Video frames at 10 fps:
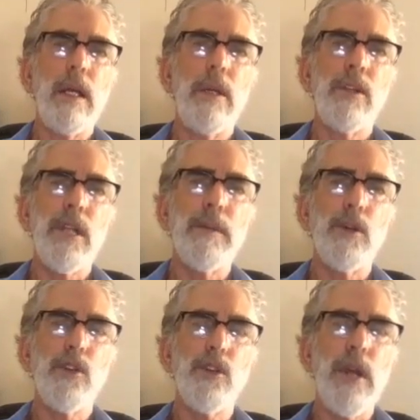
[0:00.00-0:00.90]
Just let him
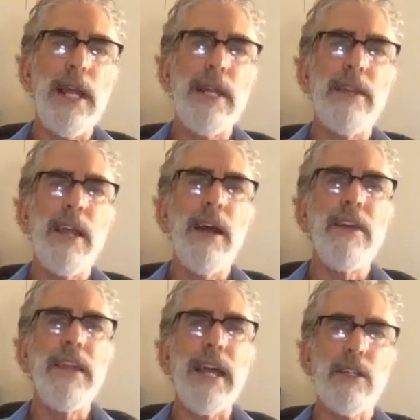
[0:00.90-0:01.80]
go straight. And then on
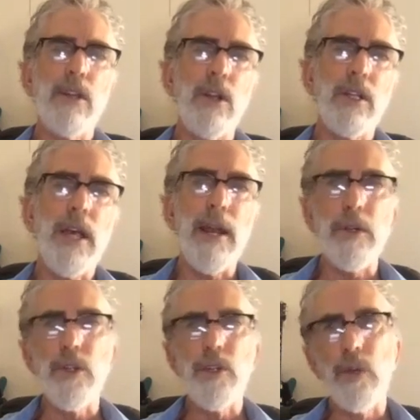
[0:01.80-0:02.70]
the next long side, I want you to do a